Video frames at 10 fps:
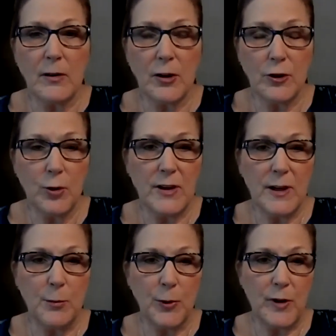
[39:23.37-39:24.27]
to do a
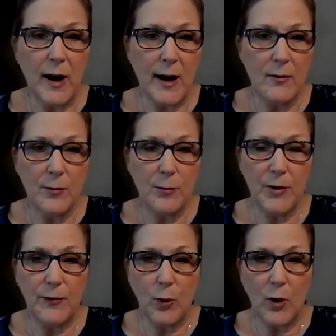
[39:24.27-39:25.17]
deeper dive
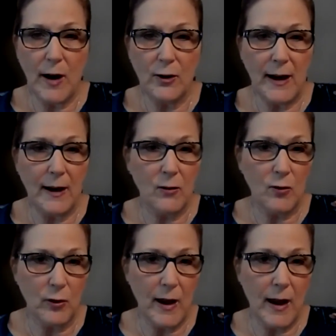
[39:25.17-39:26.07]
before I could
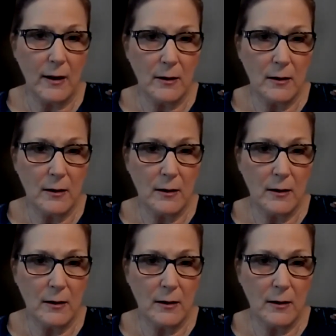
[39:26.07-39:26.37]
answer that.